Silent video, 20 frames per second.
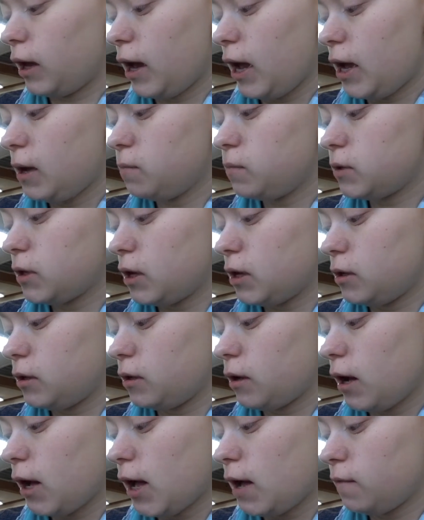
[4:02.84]
games, and
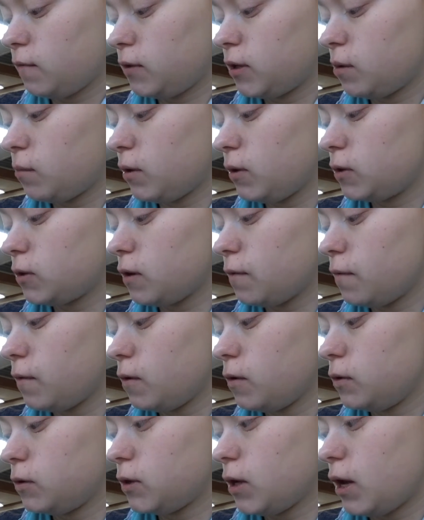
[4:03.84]
I have Subway
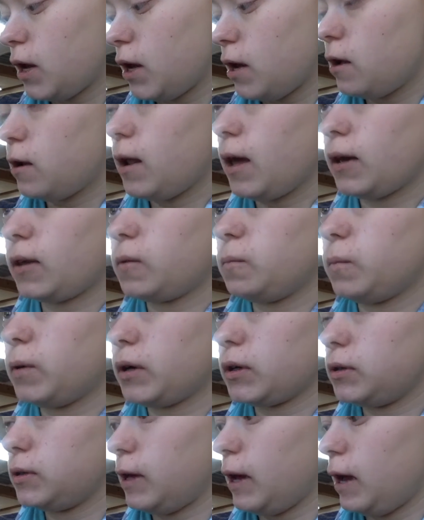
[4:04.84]
Surfers and
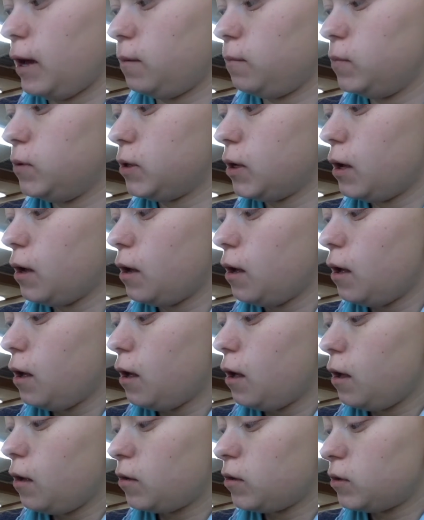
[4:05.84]
Xbox games.
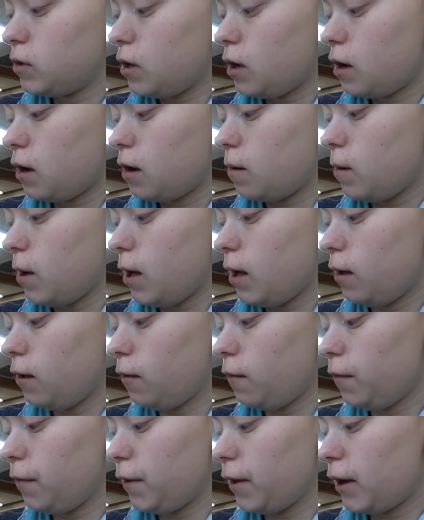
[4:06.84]

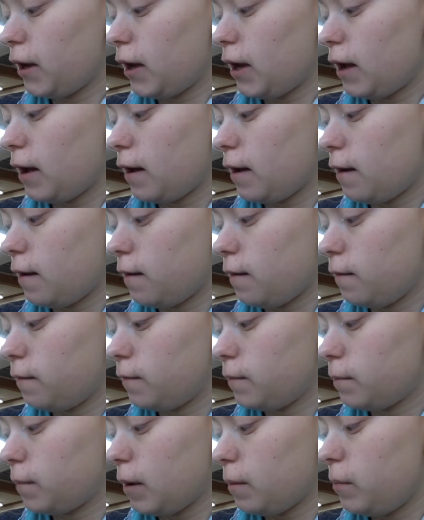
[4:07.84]
Health, I have
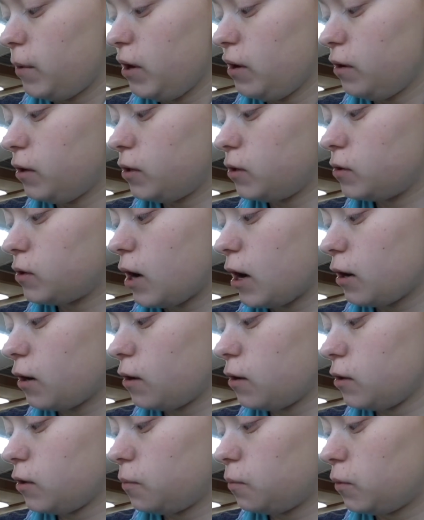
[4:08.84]
my period
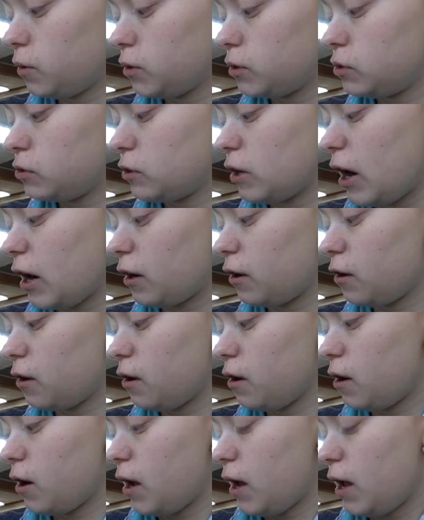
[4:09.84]
tracker, sports
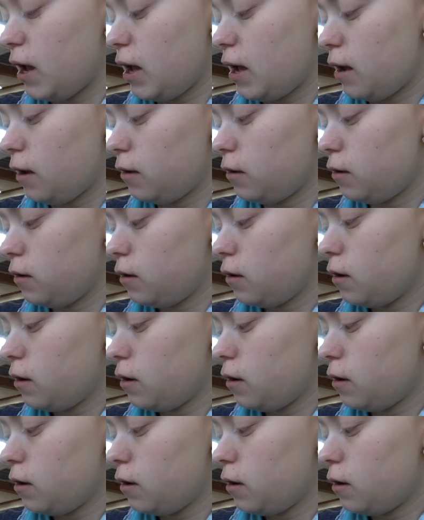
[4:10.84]
tracker, and